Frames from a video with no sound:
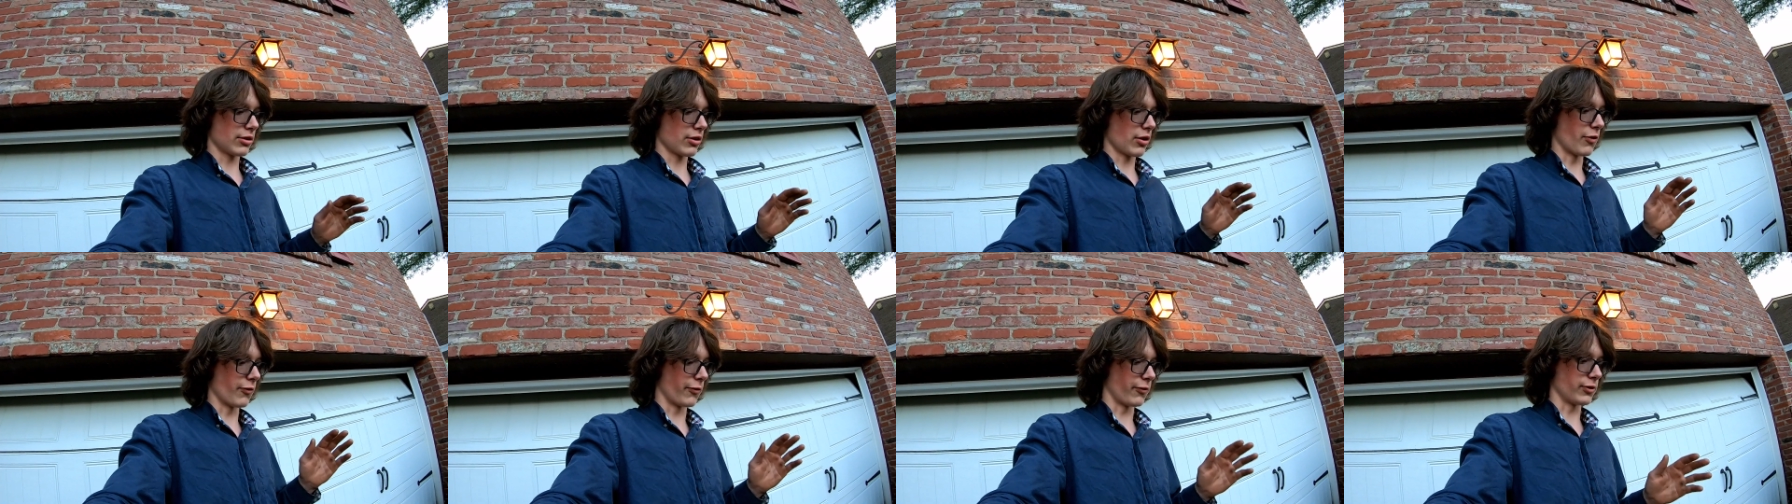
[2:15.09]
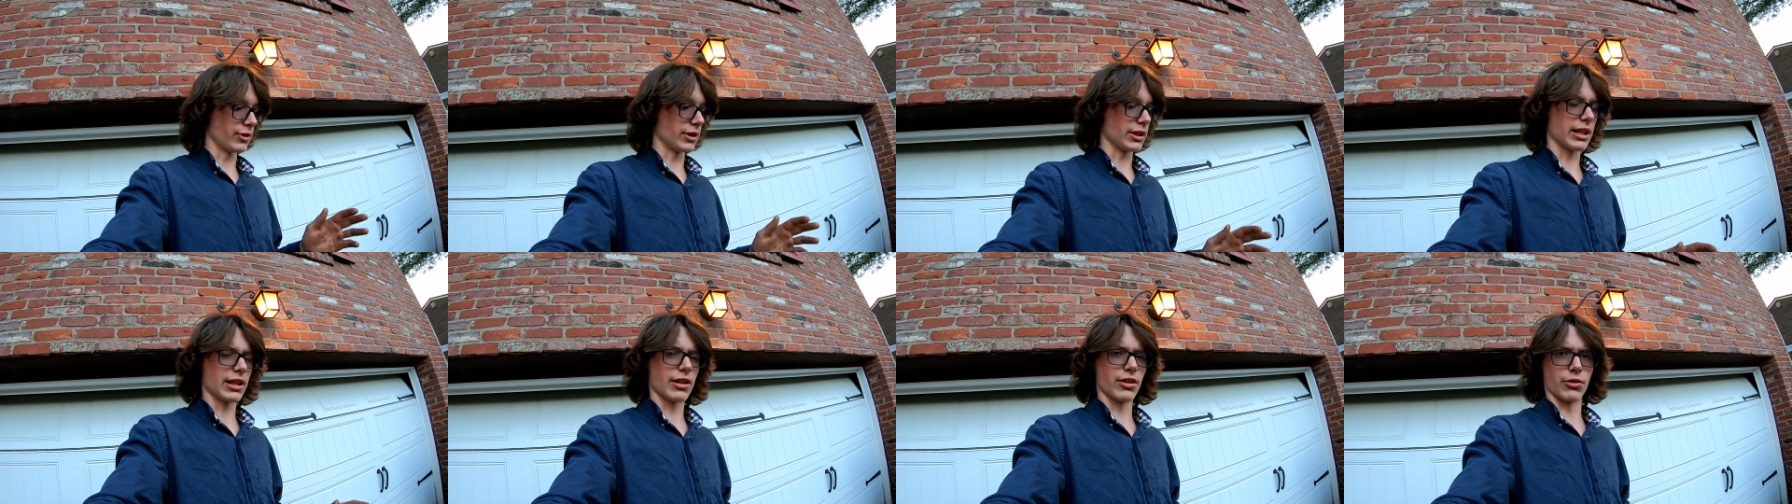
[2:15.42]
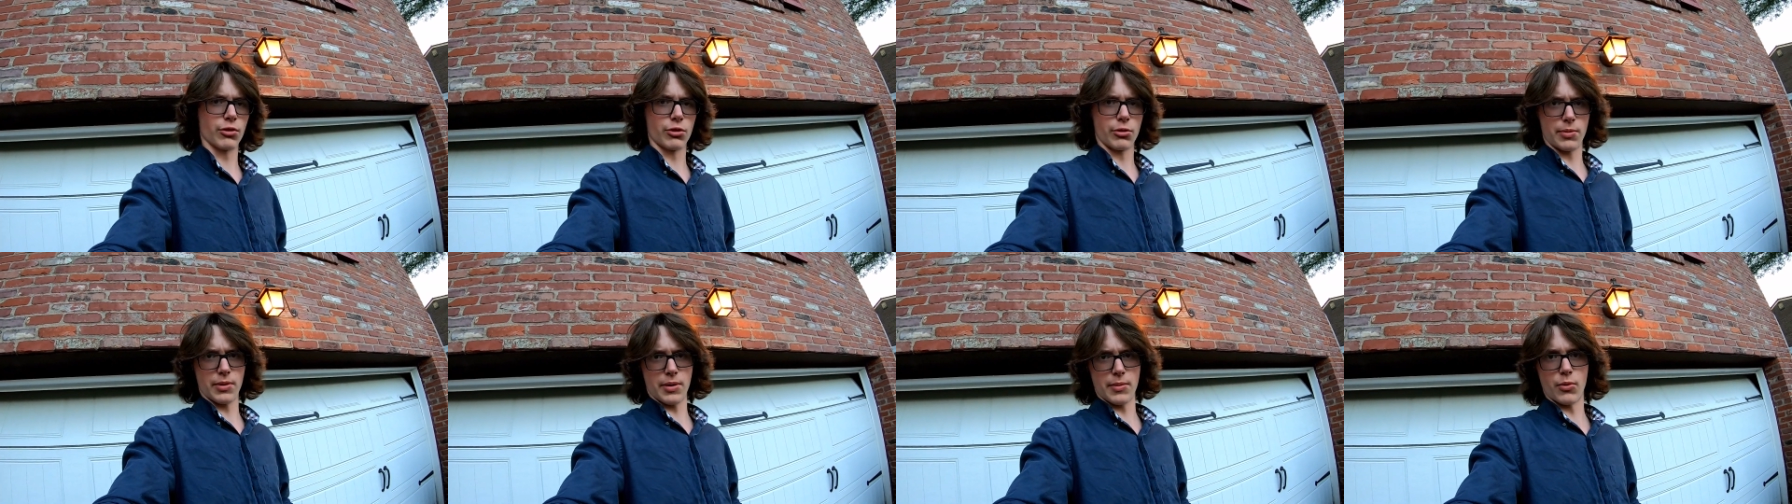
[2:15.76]
hopefully get a
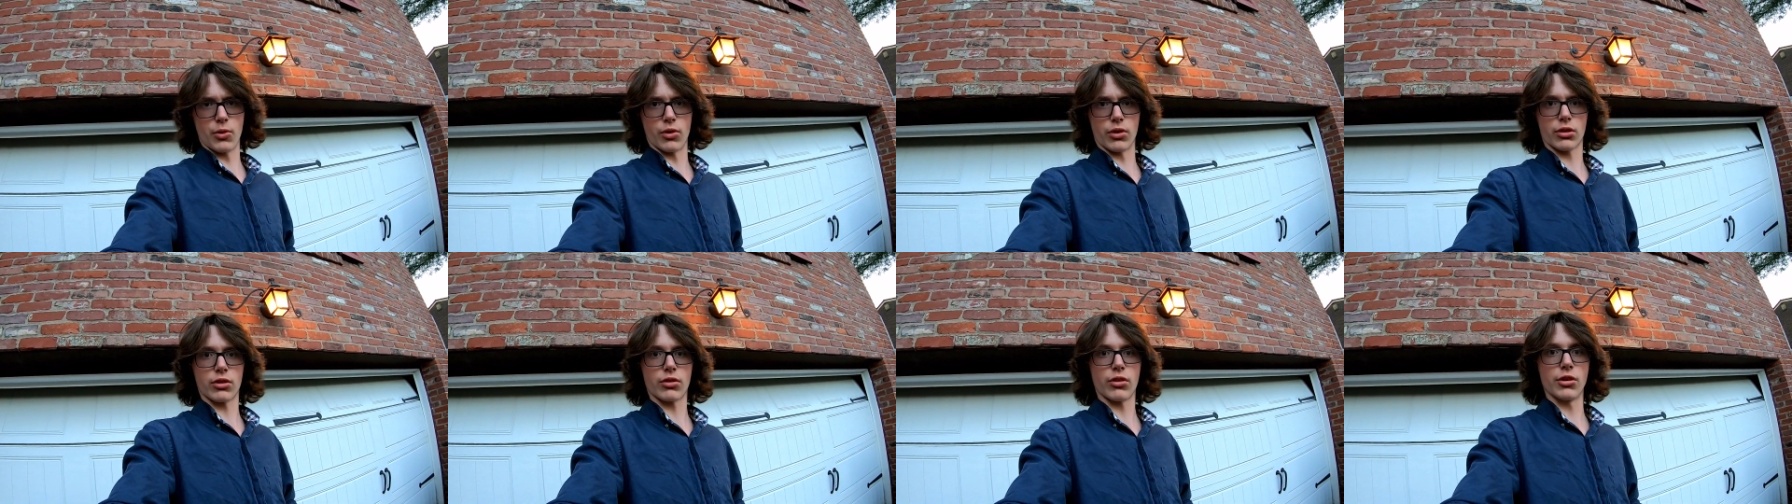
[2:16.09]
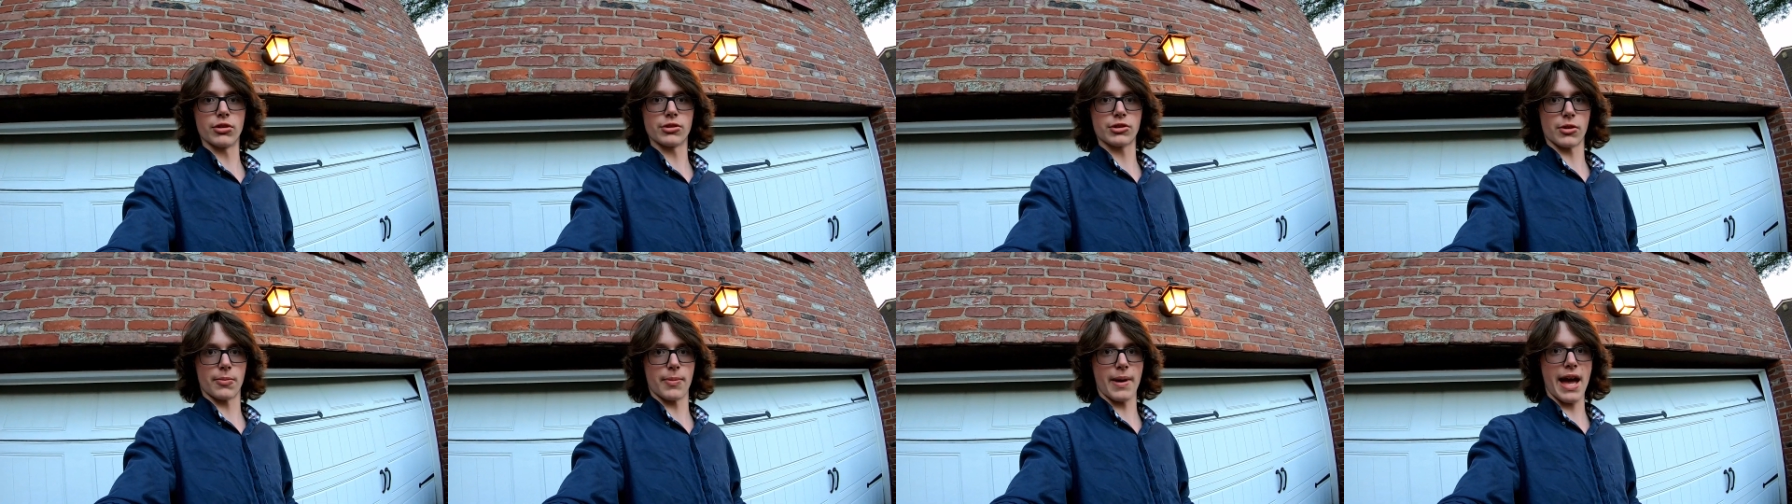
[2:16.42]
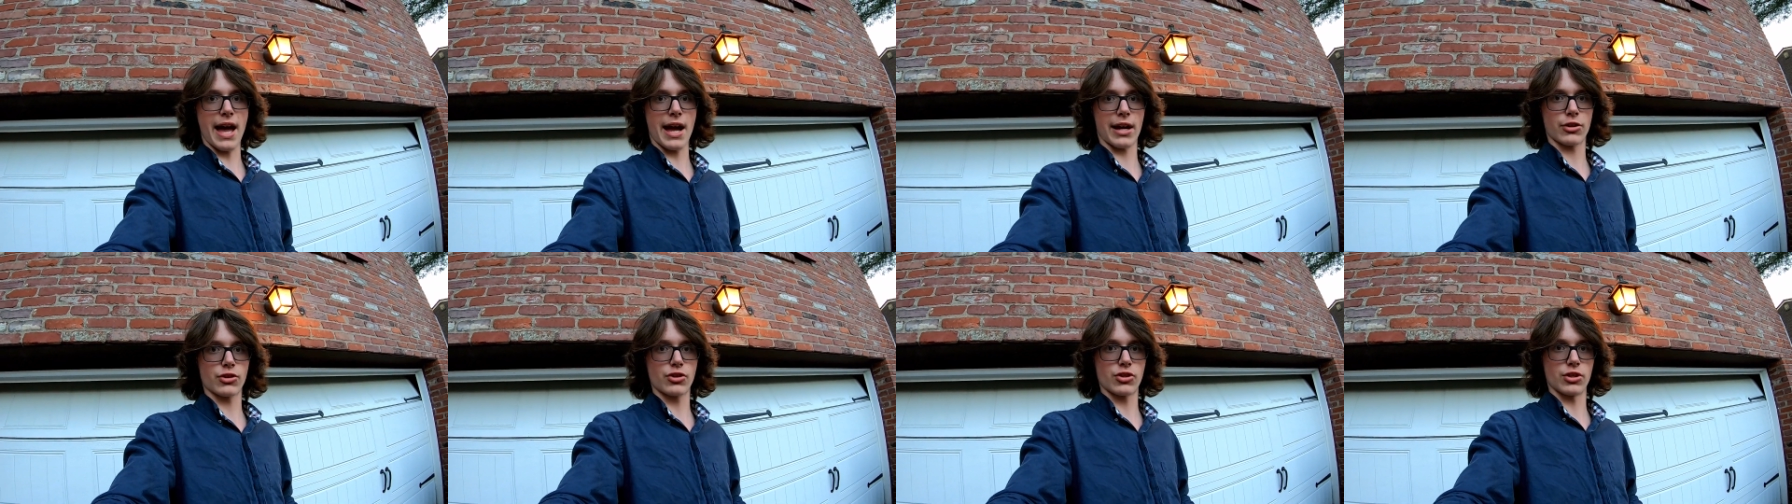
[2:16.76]
little bit more close-up
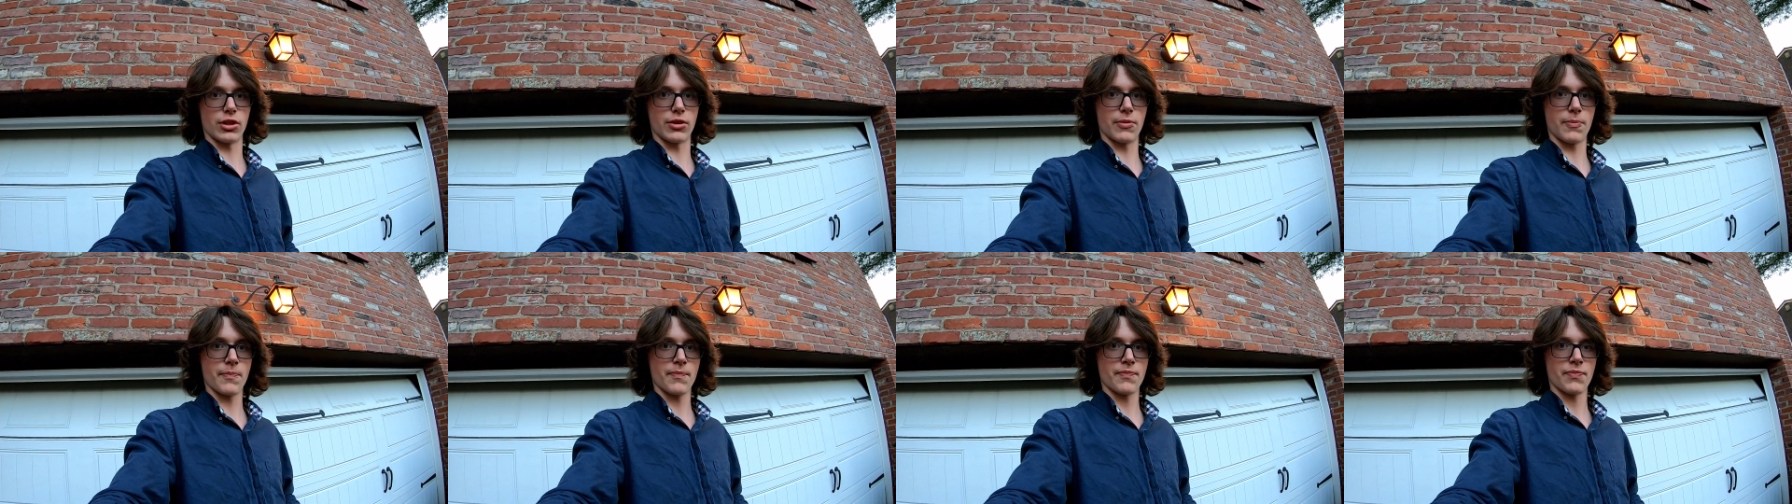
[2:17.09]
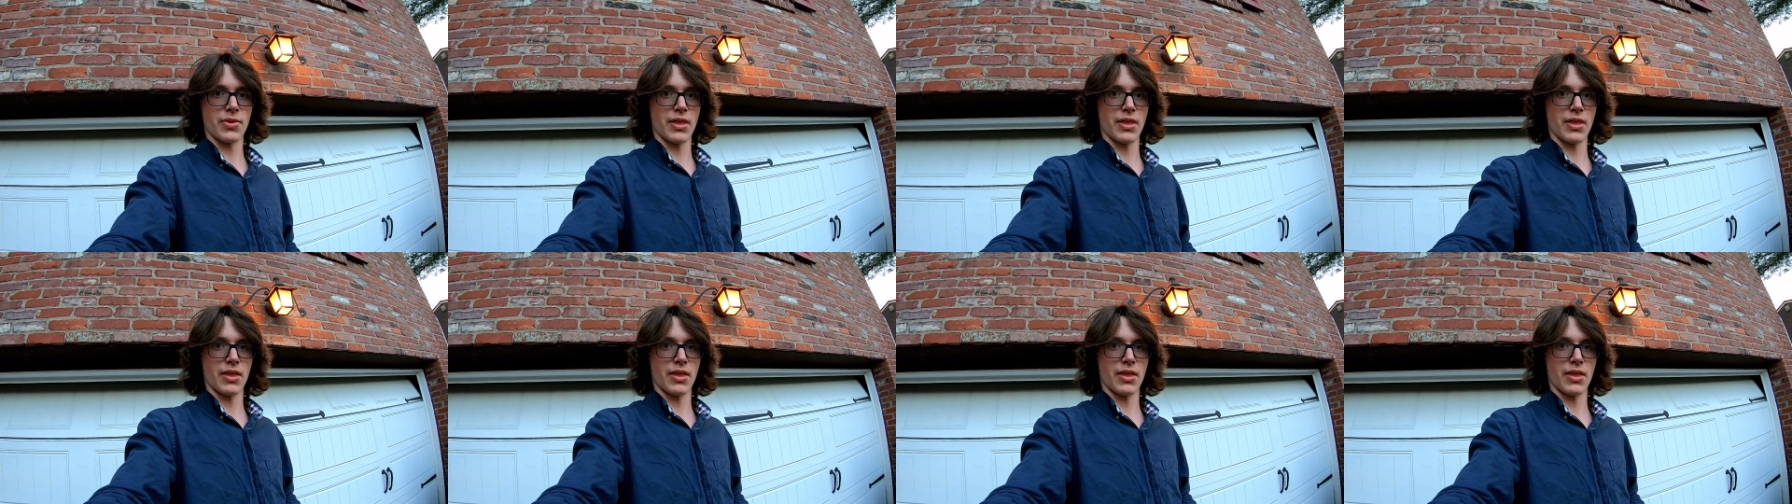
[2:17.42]
action.